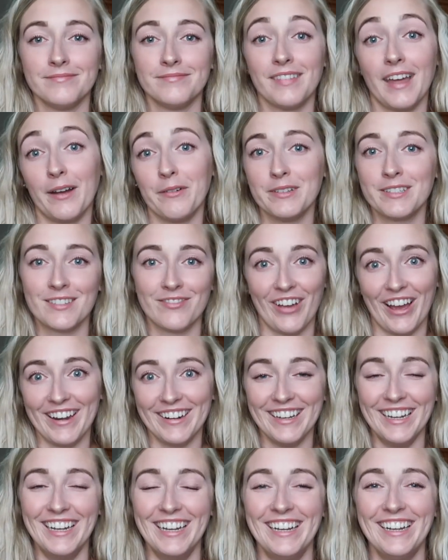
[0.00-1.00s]
that was
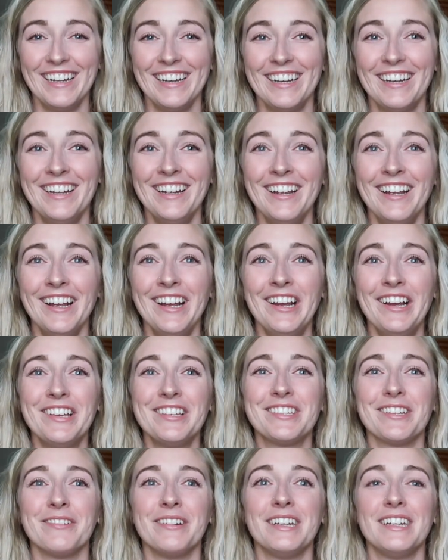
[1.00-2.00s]
fun.
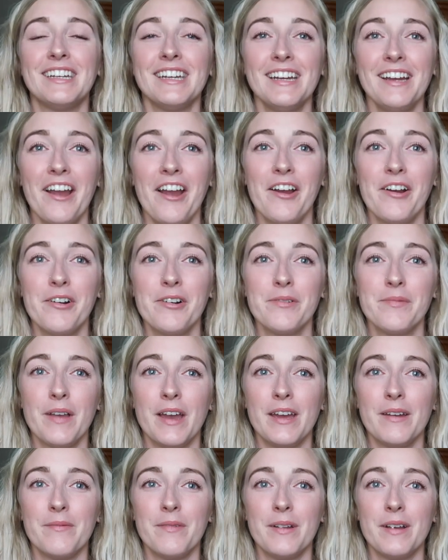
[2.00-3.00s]
So we get home
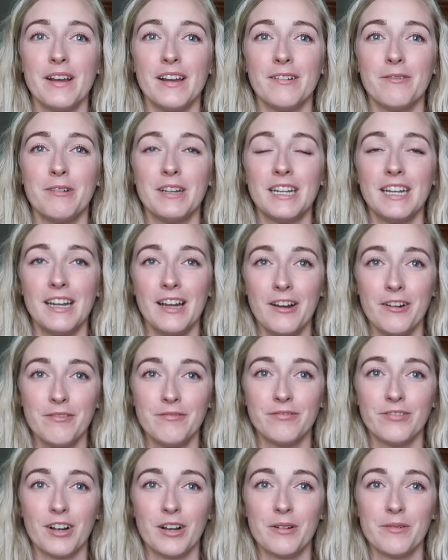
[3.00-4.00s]

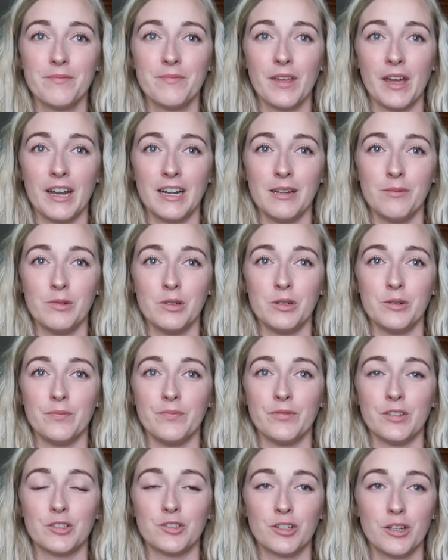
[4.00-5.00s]
from the
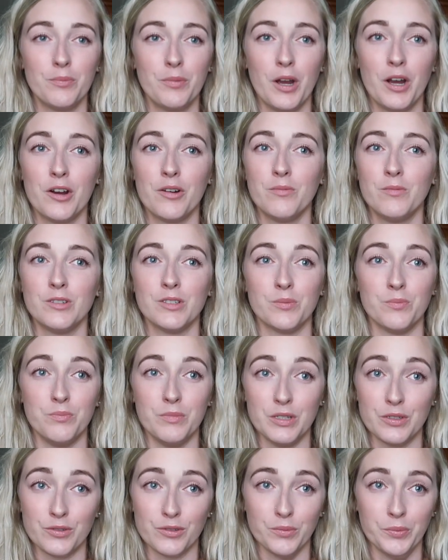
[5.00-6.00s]
honeymoon. The trip home was
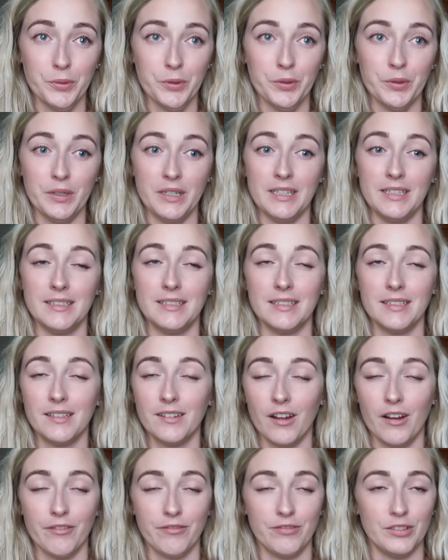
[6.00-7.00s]
miserable. He did
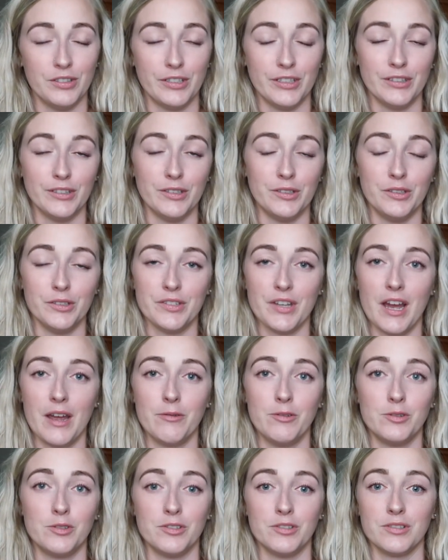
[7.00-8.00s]
not feel good the whole
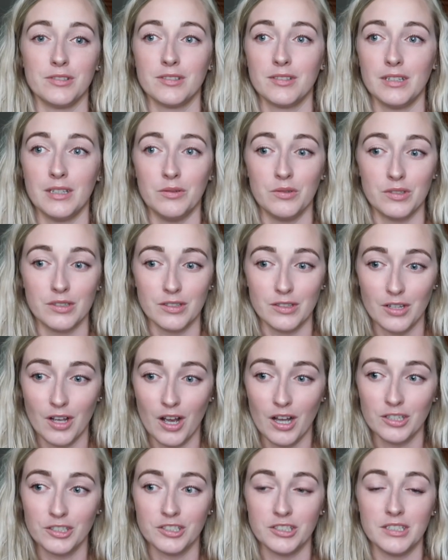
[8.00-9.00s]
time. It was just, he was
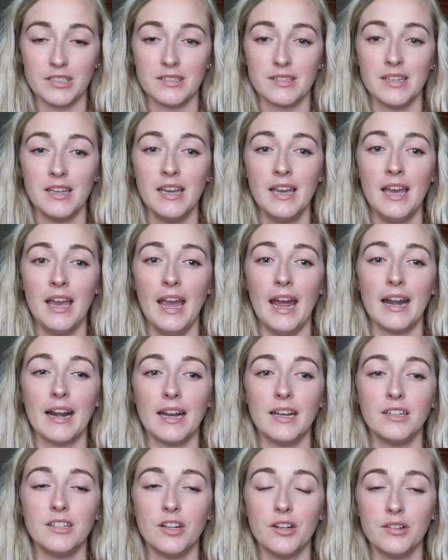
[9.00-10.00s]
nauseous. And
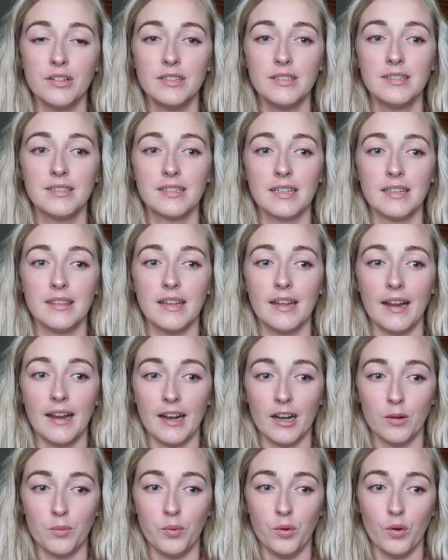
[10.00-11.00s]
I noticed at the
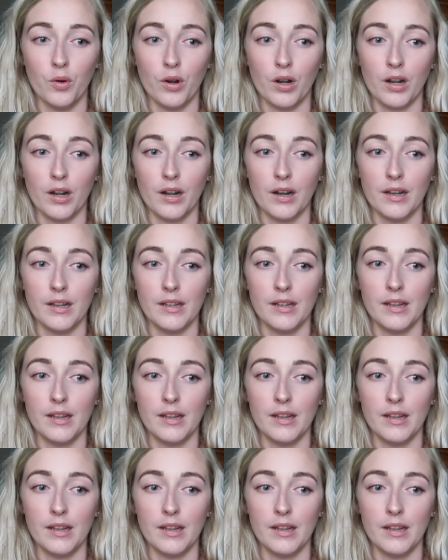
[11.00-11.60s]
airport